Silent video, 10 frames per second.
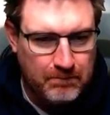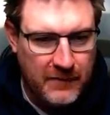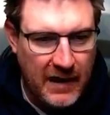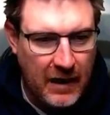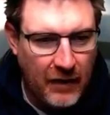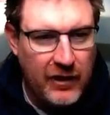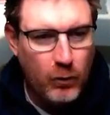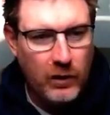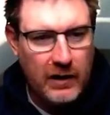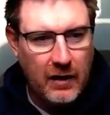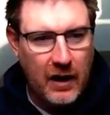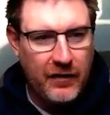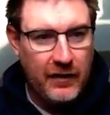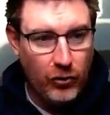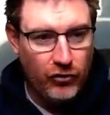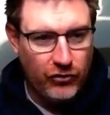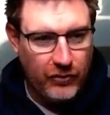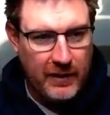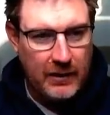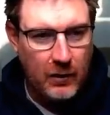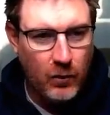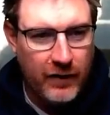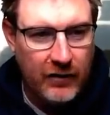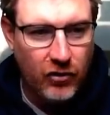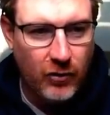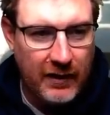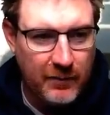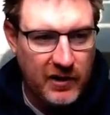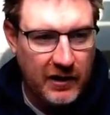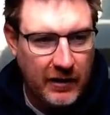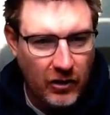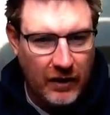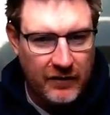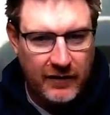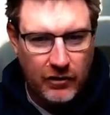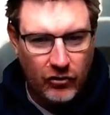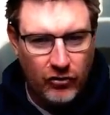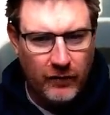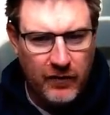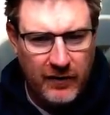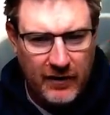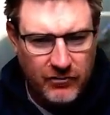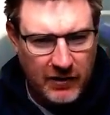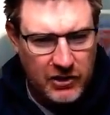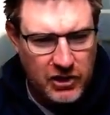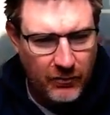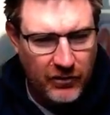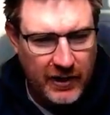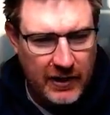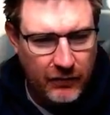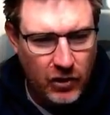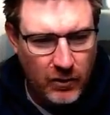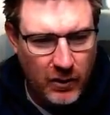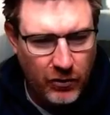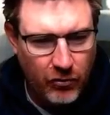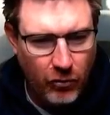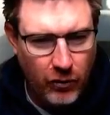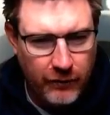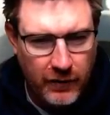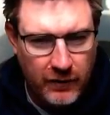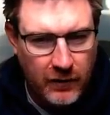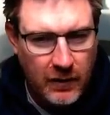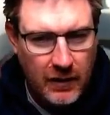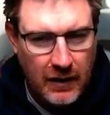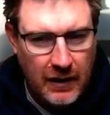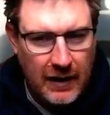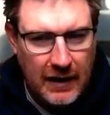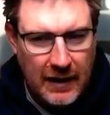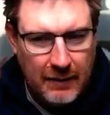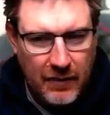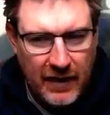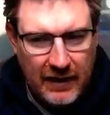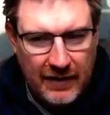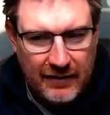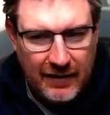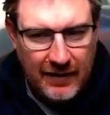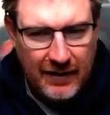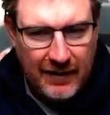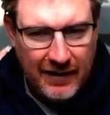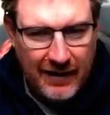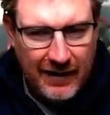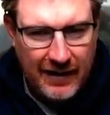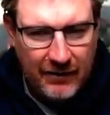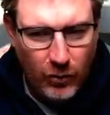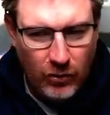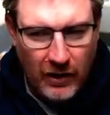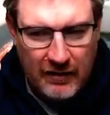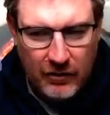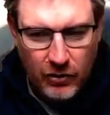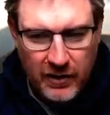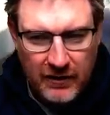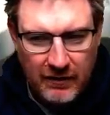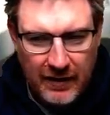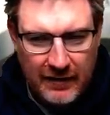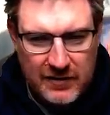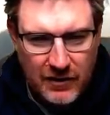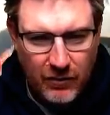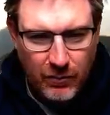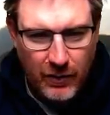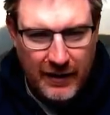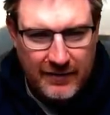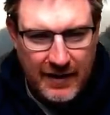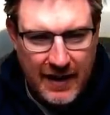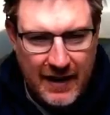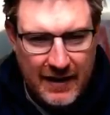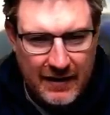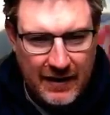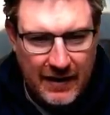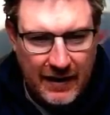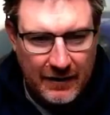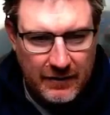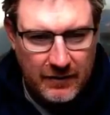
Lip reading: yeah, I think it looks to me like what they're doing, particularly the guys that are starting on soft, is that strategy I was thinking of doing with Crawford. But that is, in all likelihood, going to lead to quite a